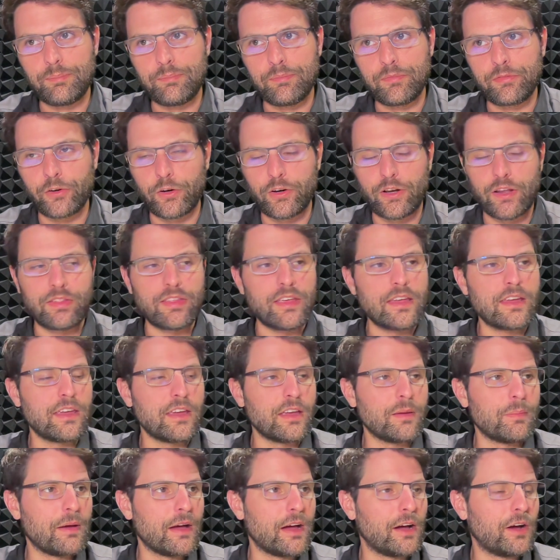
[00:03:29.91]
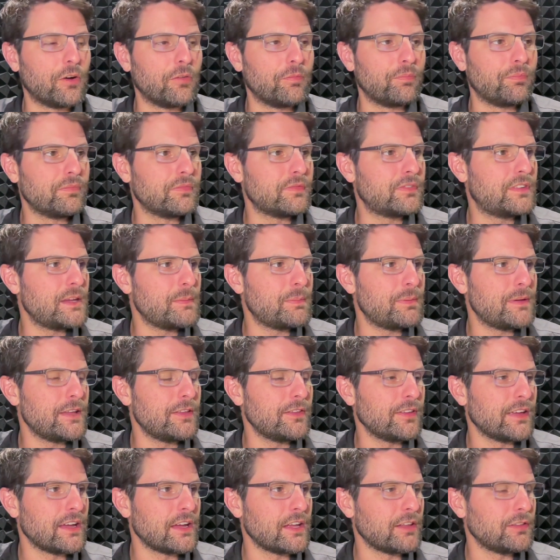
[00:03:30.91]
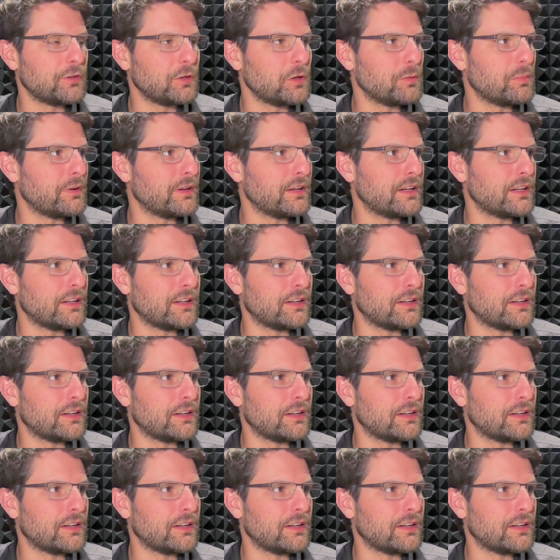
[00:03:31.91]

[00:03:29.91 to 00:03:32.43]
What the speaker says: Started thinking about TP-Link a little bit,